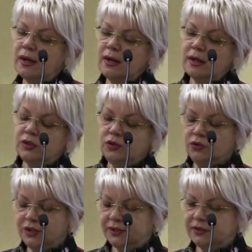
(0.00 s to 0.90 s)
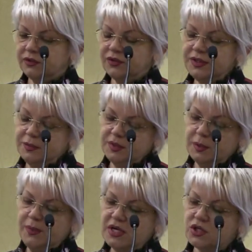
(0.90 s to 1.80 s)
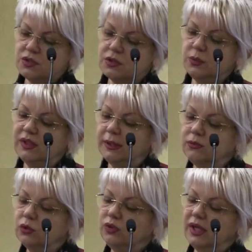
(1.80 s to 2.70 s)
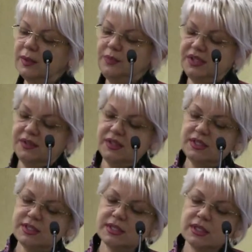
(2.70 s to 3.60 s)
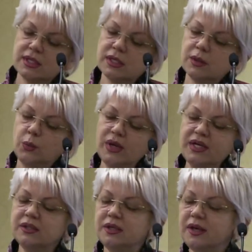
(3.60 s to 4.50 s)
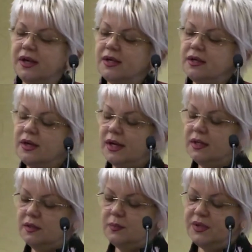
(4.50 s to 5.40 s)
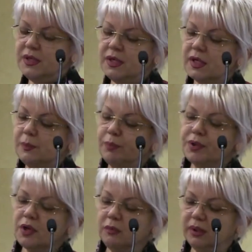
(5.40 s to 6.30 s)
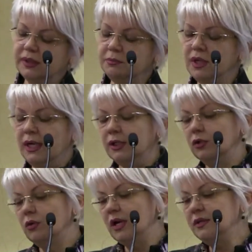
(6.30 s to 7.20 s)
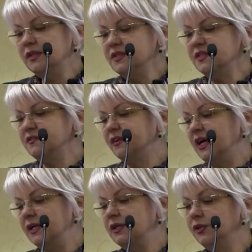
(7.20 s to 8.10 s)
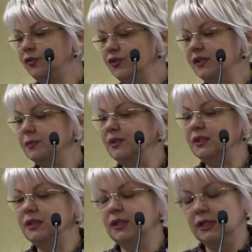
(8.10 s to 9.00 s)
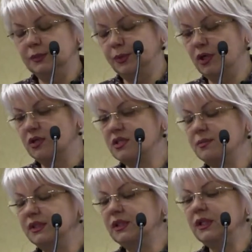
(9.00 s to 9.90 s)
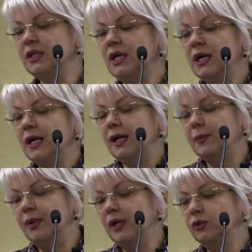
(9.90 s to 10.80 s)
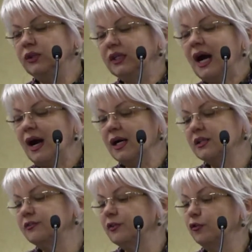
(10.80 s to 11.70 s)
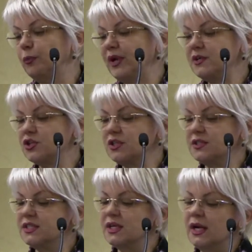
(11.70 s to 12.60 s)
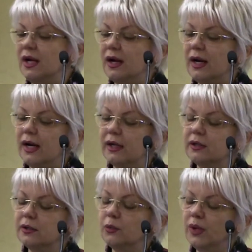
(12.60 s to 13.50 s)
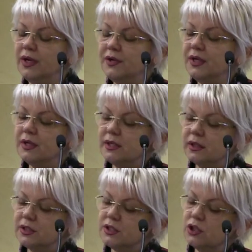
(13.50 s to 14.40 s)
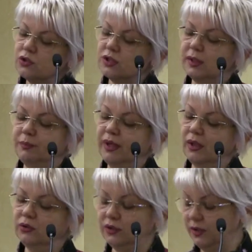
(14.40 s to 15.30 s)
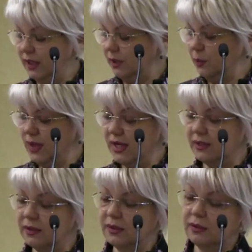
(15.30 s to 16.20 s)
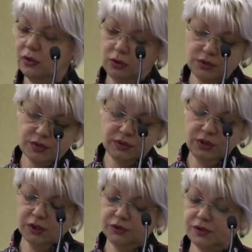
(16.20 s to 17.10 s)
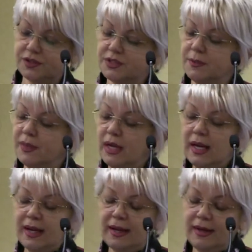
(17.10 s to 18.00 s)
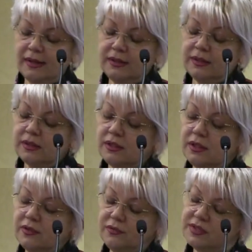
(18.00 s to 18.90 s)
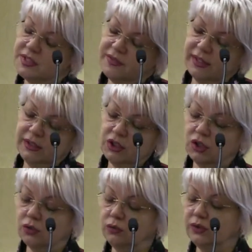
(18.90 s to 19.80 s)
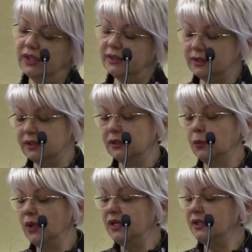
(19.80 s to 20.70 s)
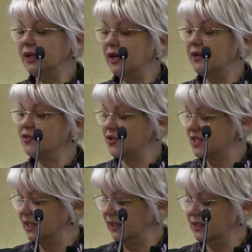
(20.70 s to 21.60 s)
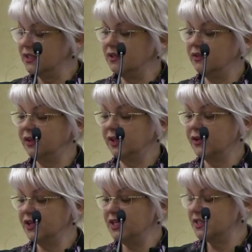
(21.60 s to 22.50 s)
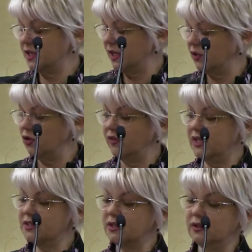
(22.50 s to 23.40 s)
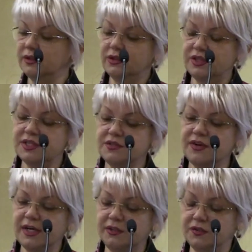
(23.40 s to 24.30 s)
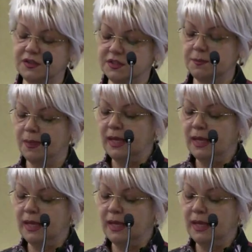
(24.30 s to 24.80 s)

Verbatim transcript: Uh, during the treatment patients with type 2 diabetes, uh, weight gain can be a problem to intensifying treatment. Approximately about half of patients are very anxious about their weight, also doctors. And it's well known that uh, weight gain results in an increased cardiovascular risk factors.